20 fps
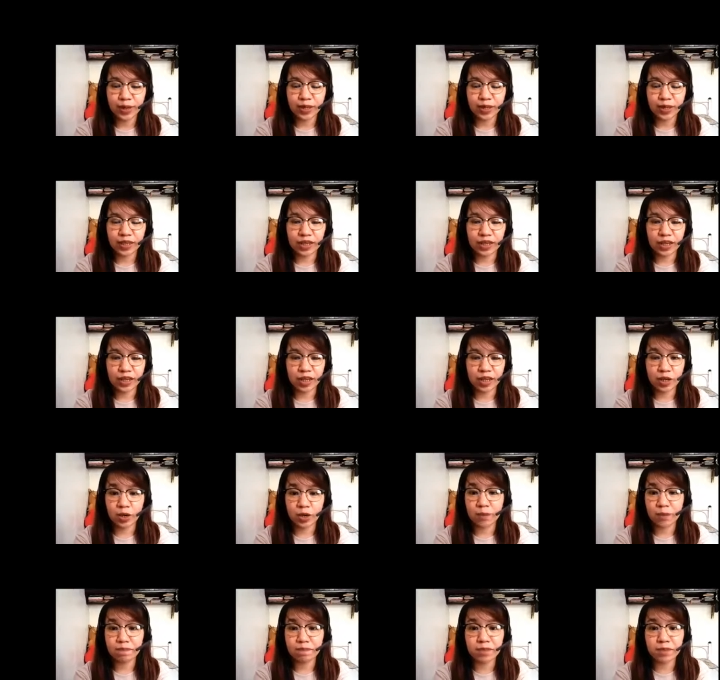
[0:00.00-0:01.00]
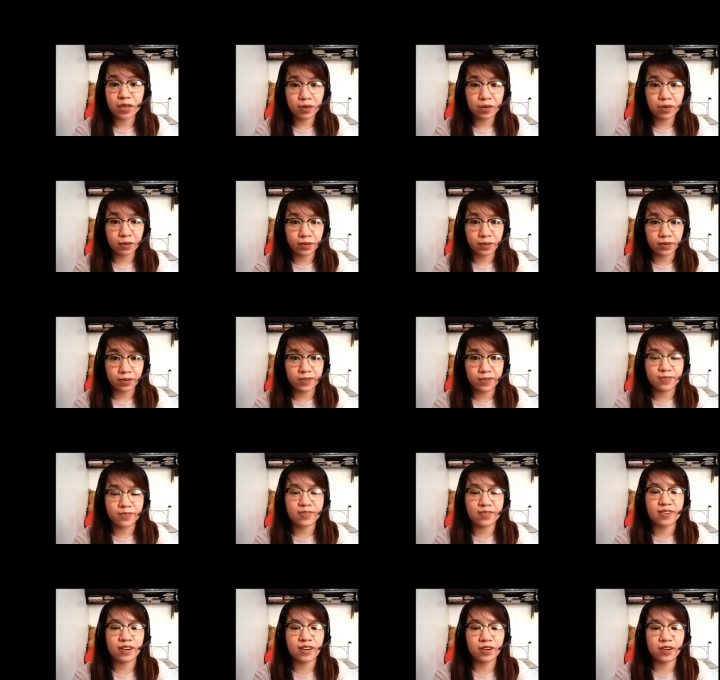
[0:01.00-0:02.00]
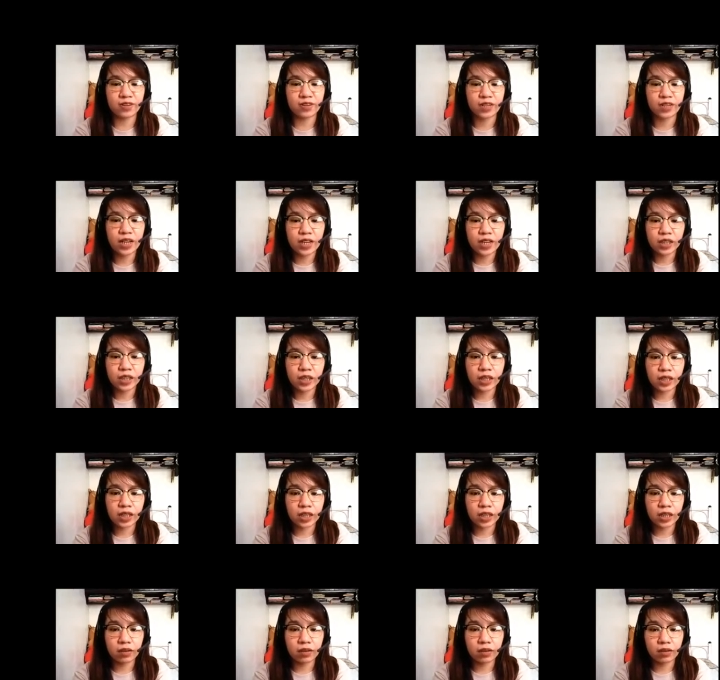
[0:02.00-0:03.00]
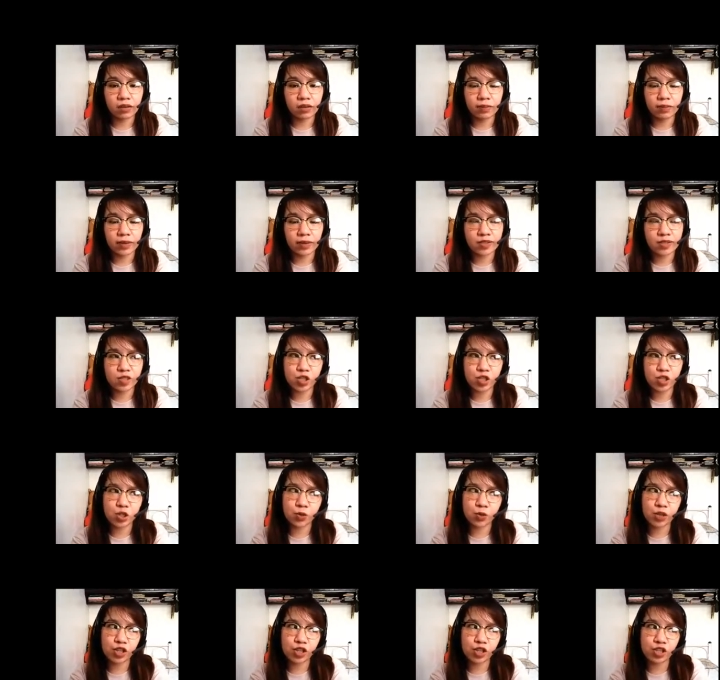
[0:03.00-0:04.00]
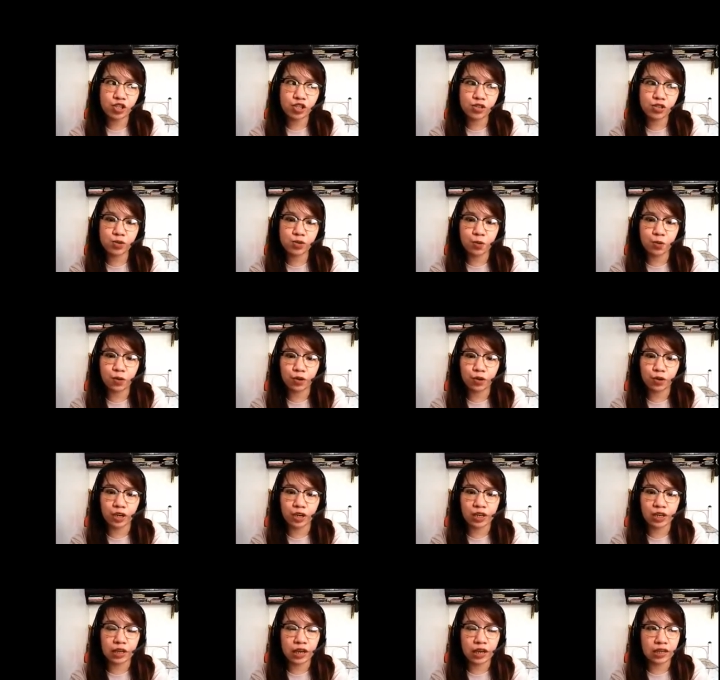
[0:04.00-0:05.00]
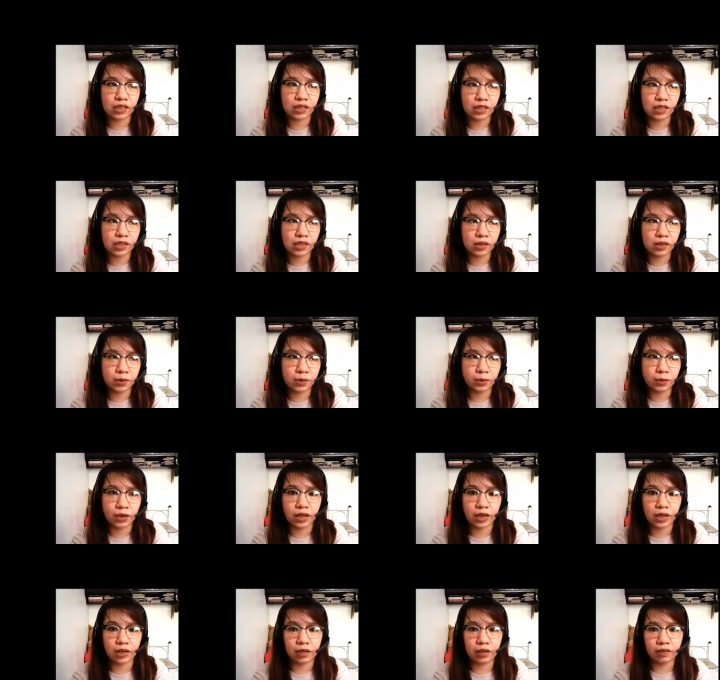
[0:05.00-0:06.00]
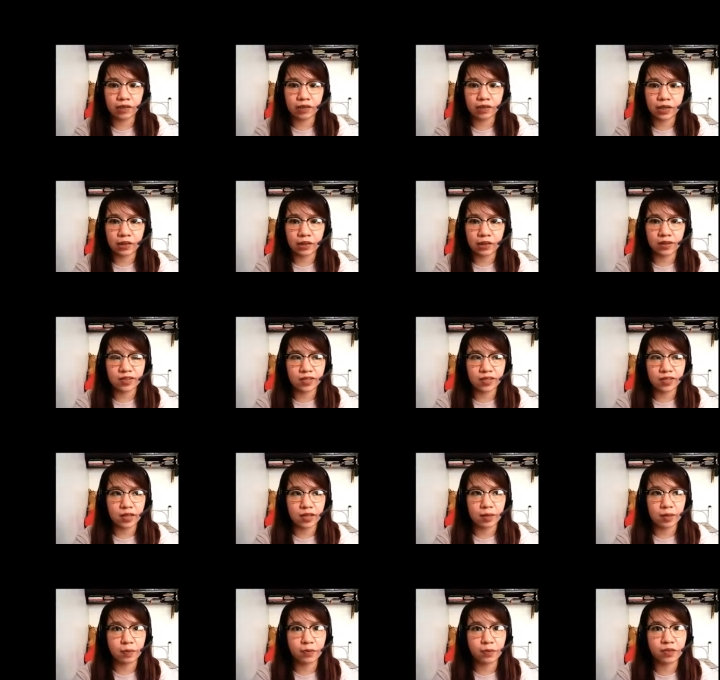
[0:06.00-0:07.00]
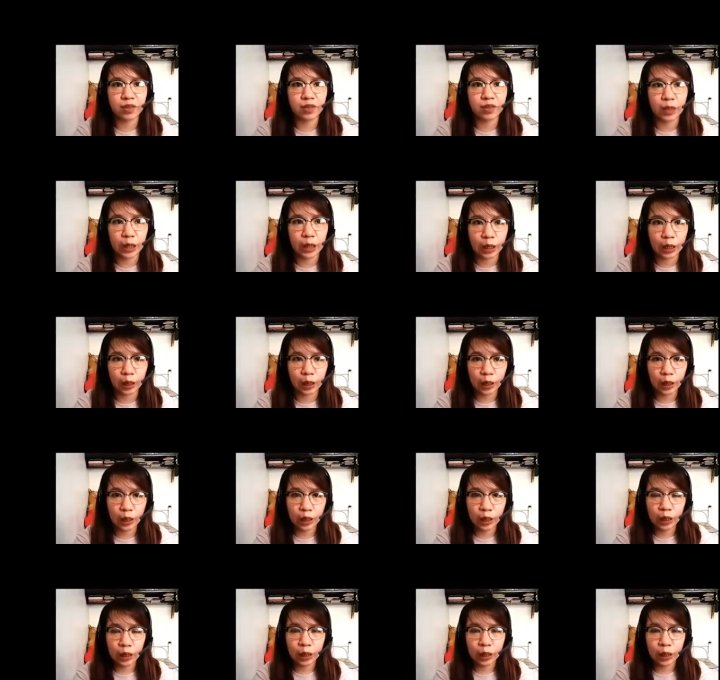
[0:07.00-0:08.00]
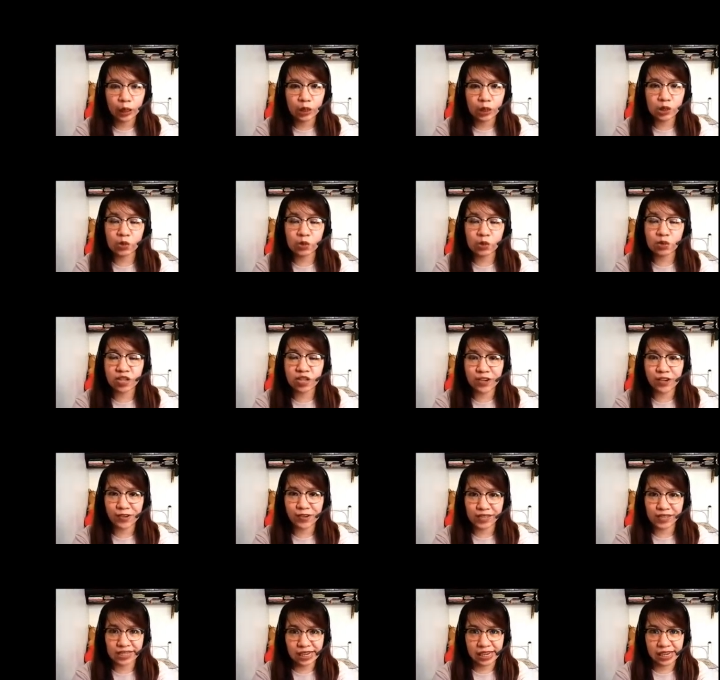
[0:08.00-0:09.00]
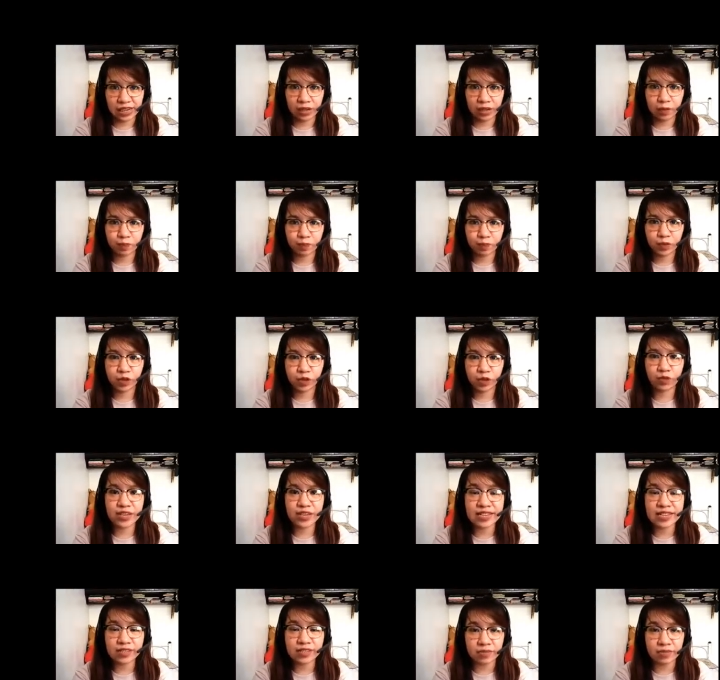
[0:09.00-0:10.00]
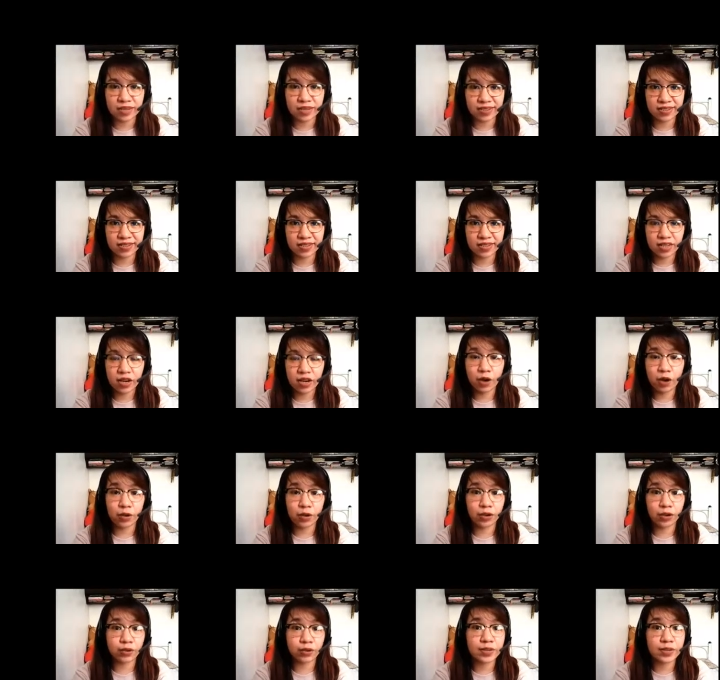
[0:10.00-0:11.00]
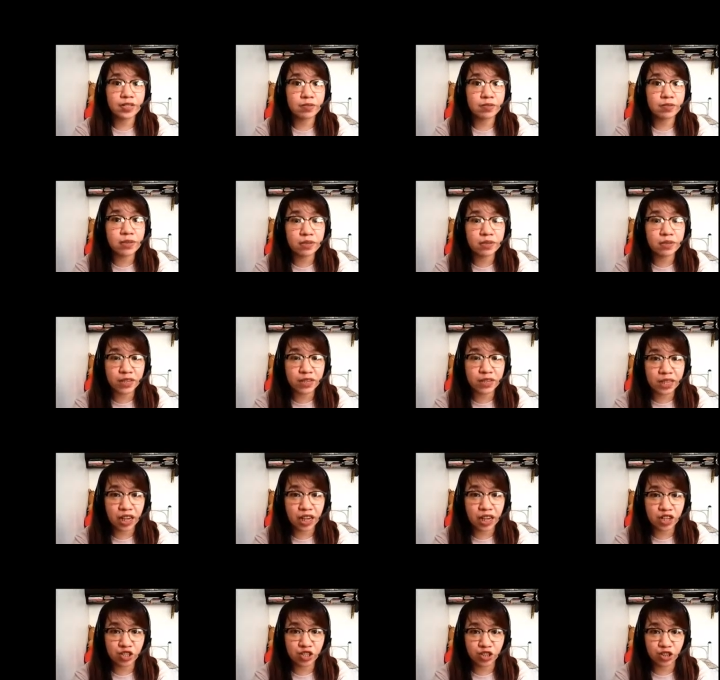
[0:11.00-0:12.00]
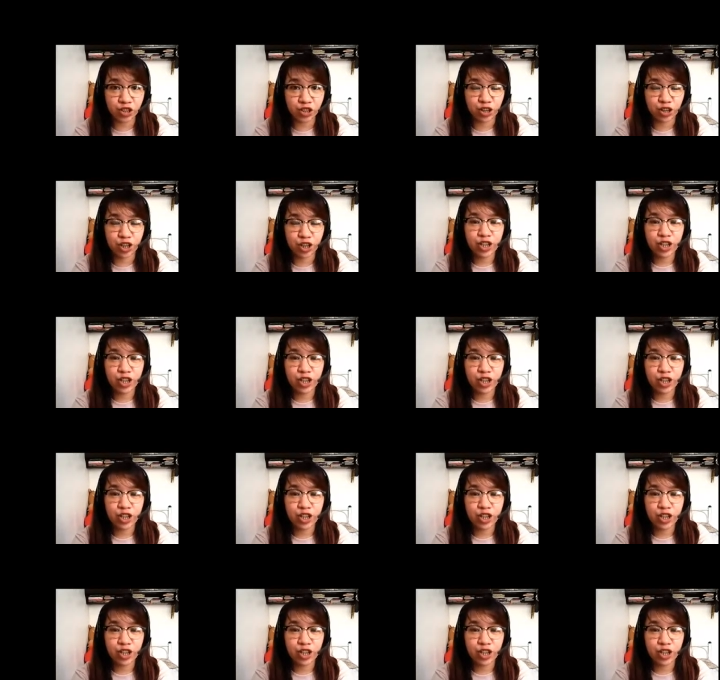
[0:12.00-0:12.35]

Okay, a computer is a noun. Okay, a situation or an idea or an event, let's say a birthday, New Year's Day, Christmas, or Christmas vacation.